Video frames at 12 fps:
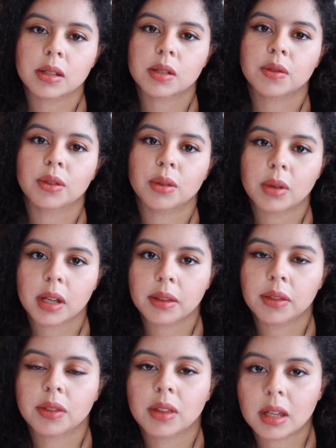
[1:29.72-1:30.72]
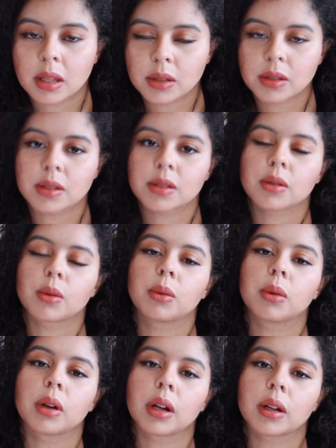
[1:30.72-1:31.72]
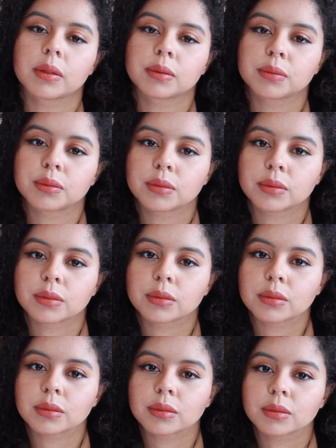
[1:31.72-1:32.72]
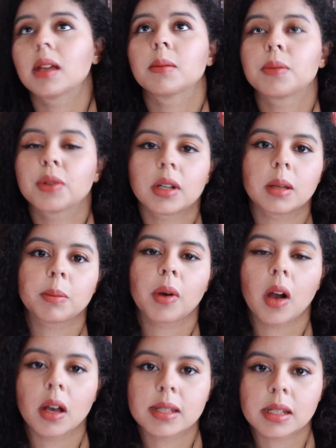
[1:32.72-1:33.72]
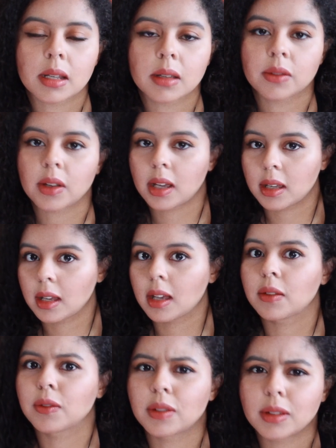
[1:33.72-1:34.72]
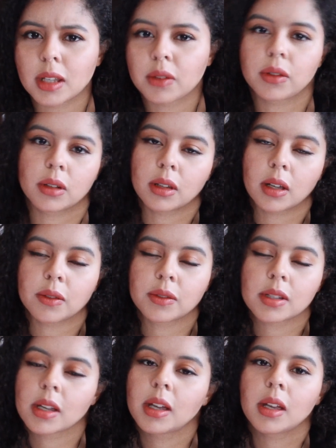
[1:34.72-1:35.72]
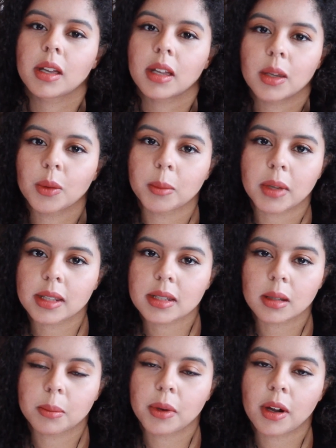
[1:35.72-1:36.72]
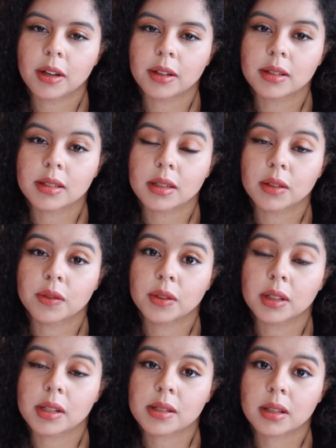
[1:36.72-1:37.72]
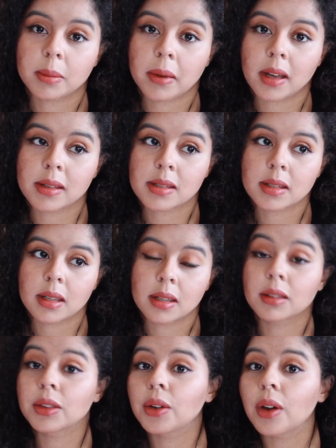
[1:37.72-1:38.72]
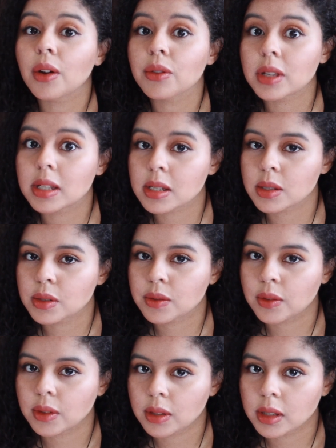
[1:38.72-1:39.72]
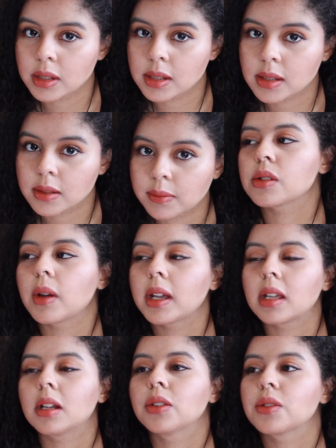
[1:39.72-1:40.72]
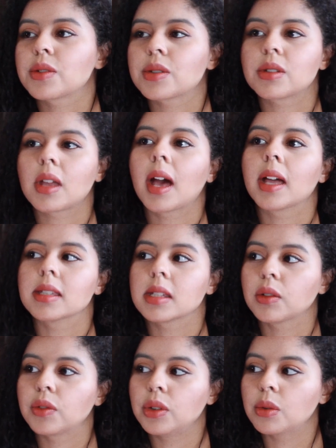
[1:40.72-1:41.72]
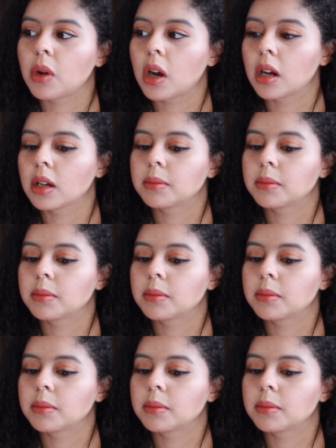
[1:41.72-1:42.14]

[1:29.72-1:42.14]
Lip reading: for the way things were. Granted, I am pretty positive I have never loved a romantic partner to the fullest capacity, and there are reasons for this. So I can understand if you are